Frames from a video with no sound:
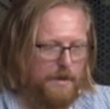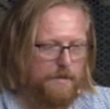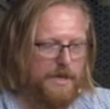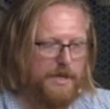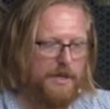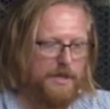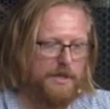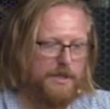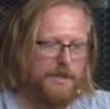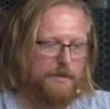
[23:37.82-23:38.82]

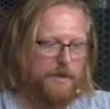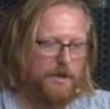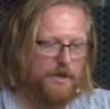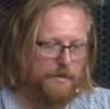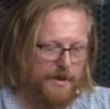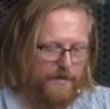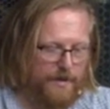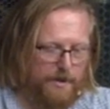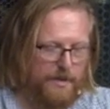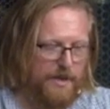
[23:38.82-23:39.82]
because I'm calling emit
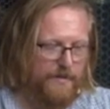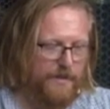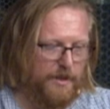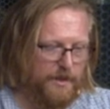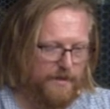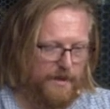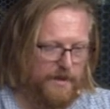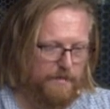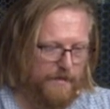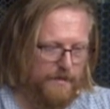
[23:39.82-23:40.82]
frame and not filter frame.